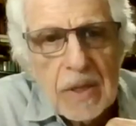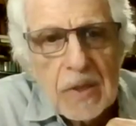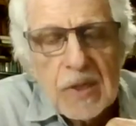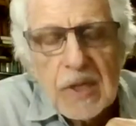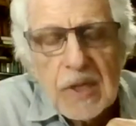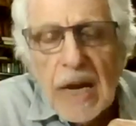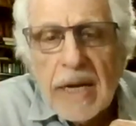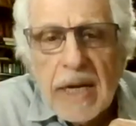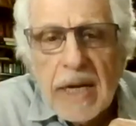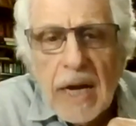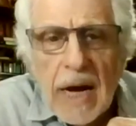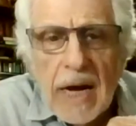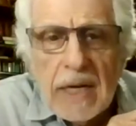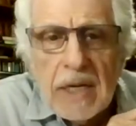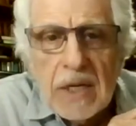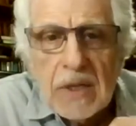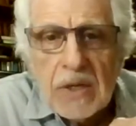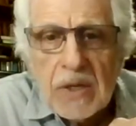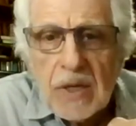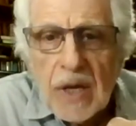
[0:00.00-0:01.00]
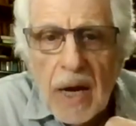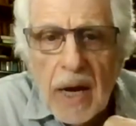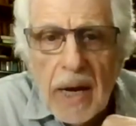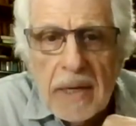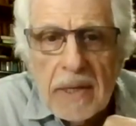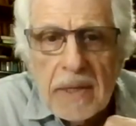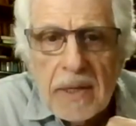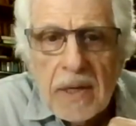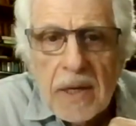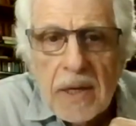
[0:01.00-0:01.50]
Psychotic
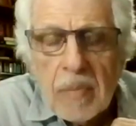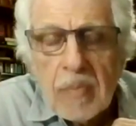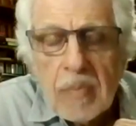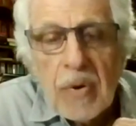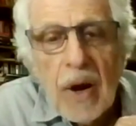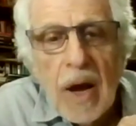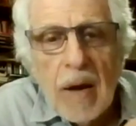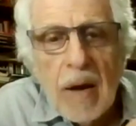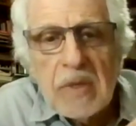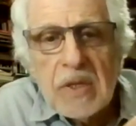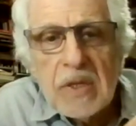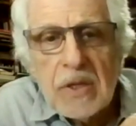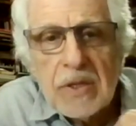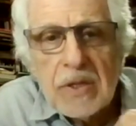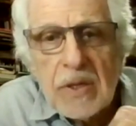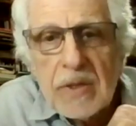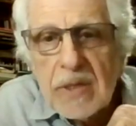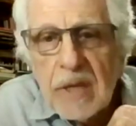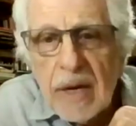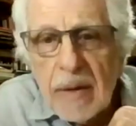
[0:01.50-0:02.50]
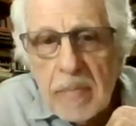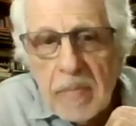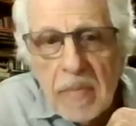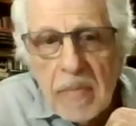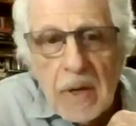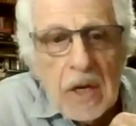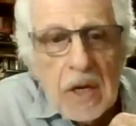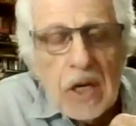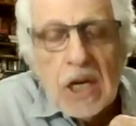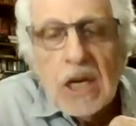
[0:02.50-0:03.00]
side promises them,
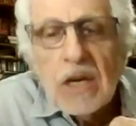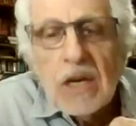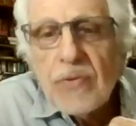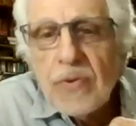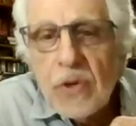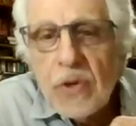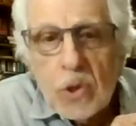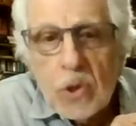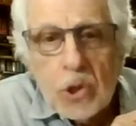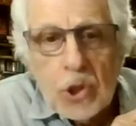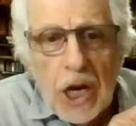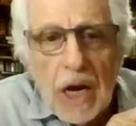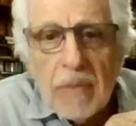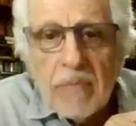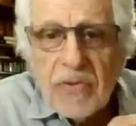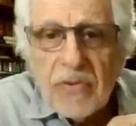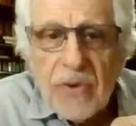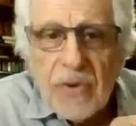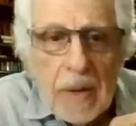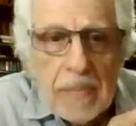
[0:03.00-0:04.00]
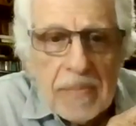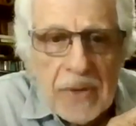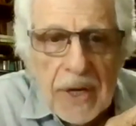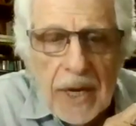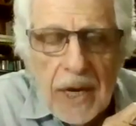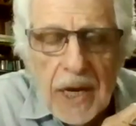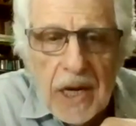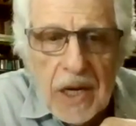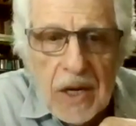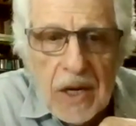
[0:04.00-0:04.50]
if you jump from
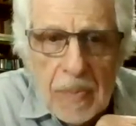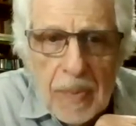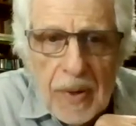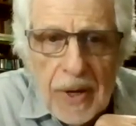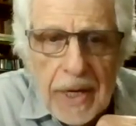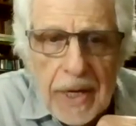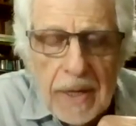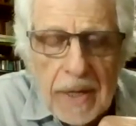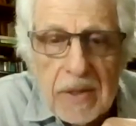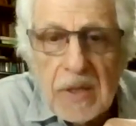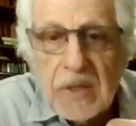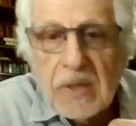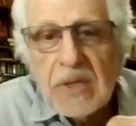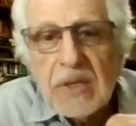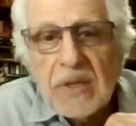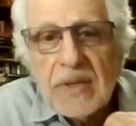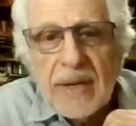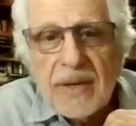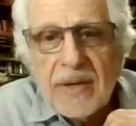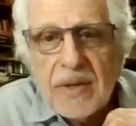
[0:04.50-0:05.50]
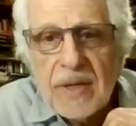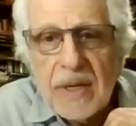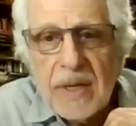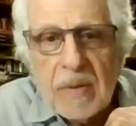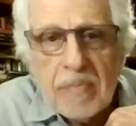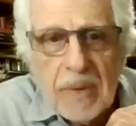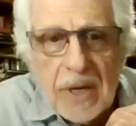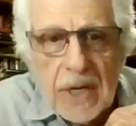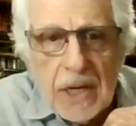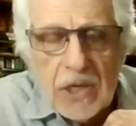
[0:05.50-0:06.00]
the airplane, this is a real
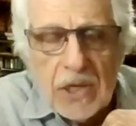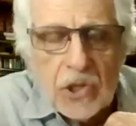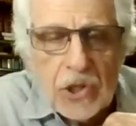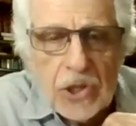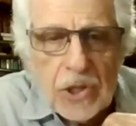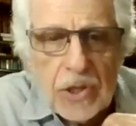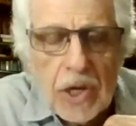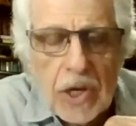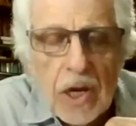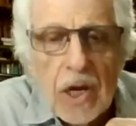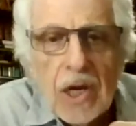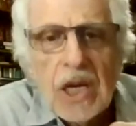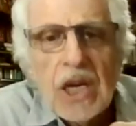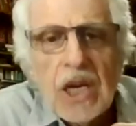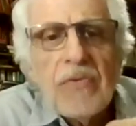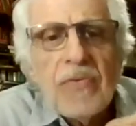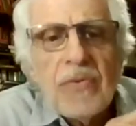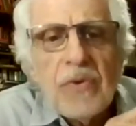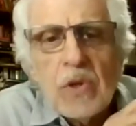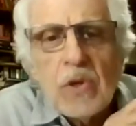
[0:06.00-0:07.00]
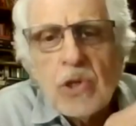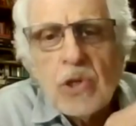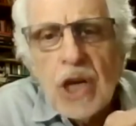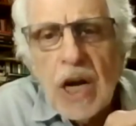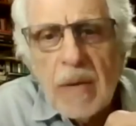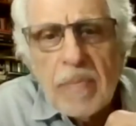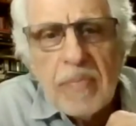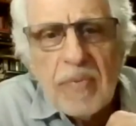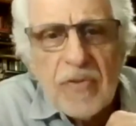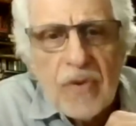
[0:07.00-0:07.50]
patient. If you
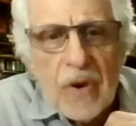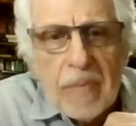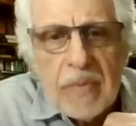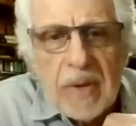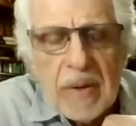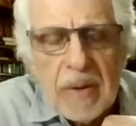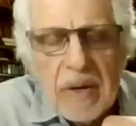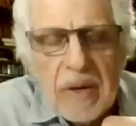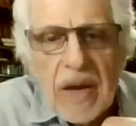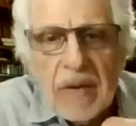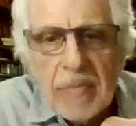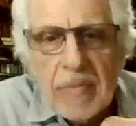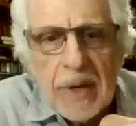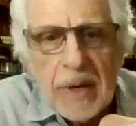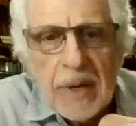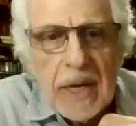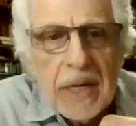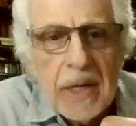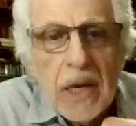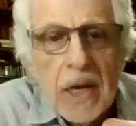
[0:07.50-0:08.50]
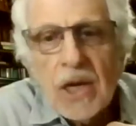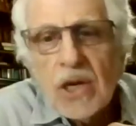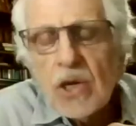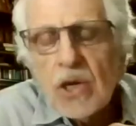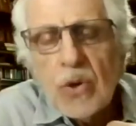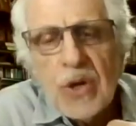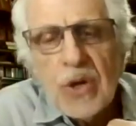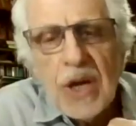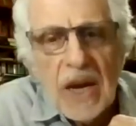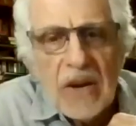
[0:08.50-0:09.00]
jump from an airplane,
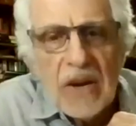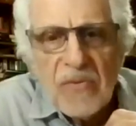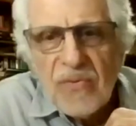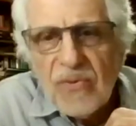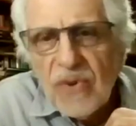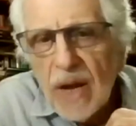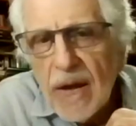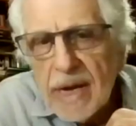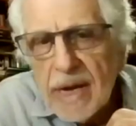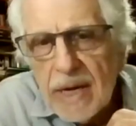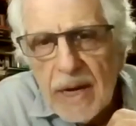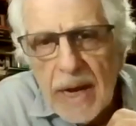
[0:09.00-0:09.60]
you can fly